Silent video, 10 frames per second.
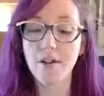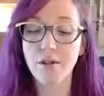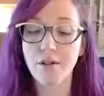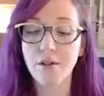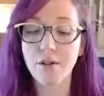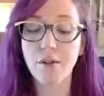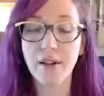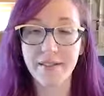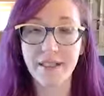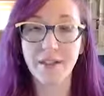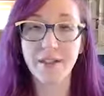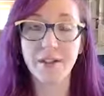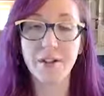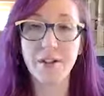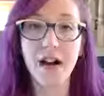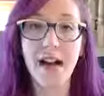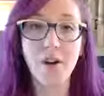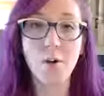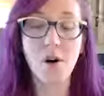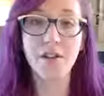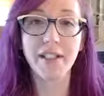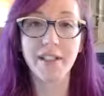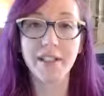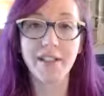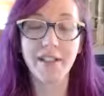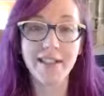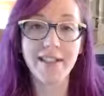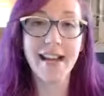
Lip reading: to deliver the high quality events.